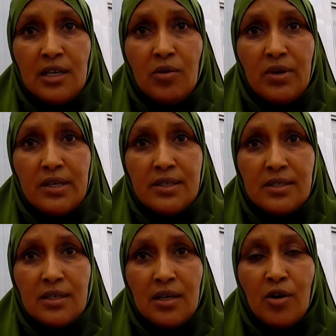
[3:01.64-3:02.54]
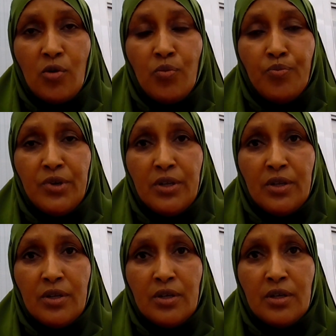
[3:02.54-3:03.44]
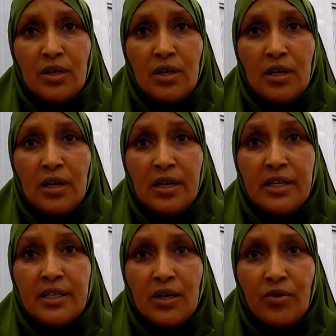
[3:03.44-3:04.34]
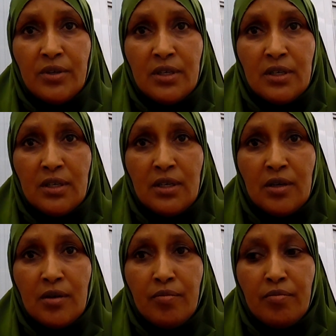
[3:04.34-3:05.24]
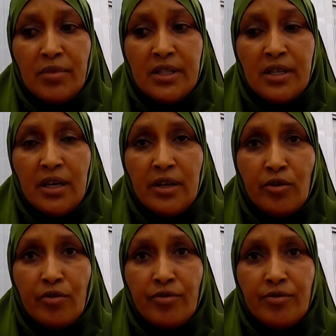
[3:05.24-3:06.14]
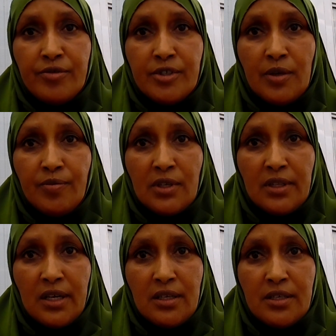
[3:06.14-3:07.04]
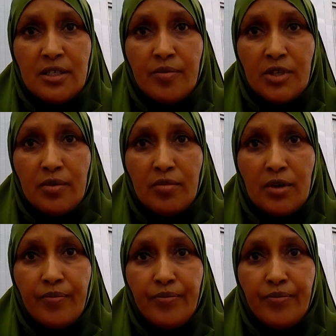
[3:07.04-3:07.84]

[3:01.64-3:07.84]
care workers are being laid down by the end of September, 3rd September,